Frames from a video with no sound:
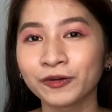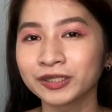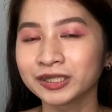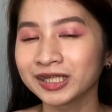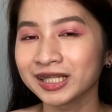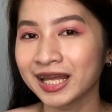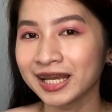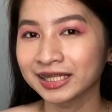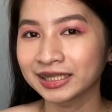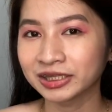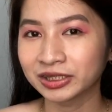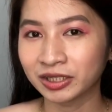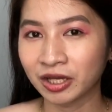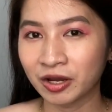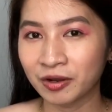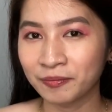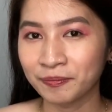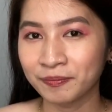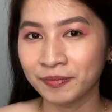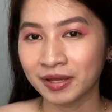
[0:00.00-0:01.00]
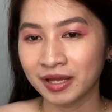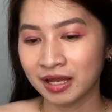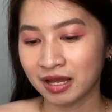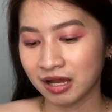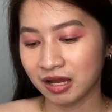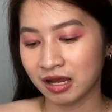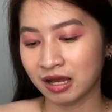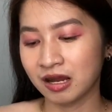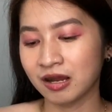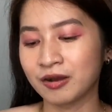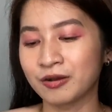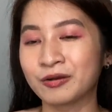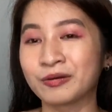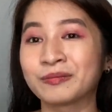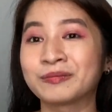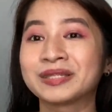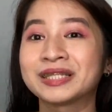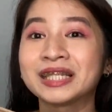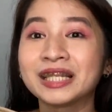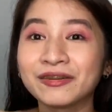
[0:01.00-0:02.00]
the next top,
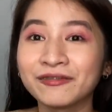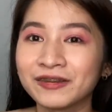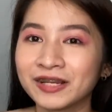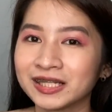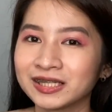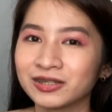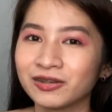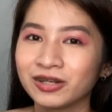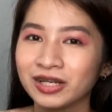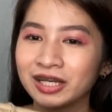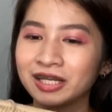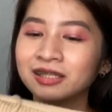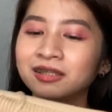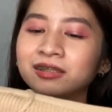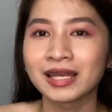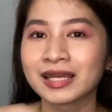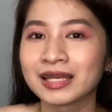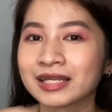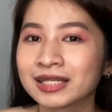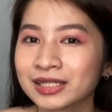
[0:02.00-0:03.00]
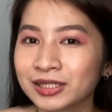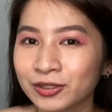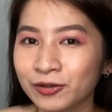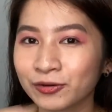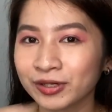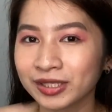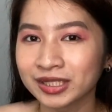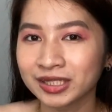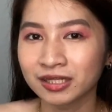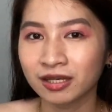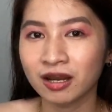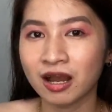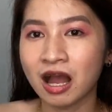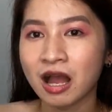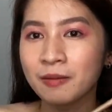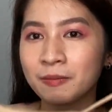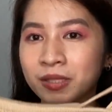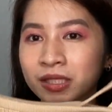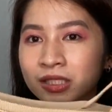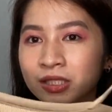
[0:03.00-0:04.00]
sleeveless ulit. So, it's a
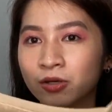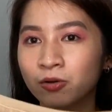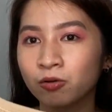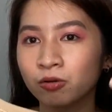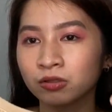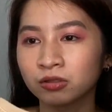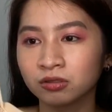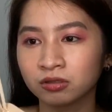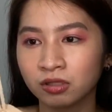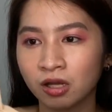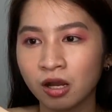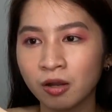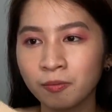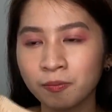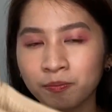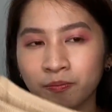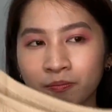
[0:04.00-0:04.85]
camisole top.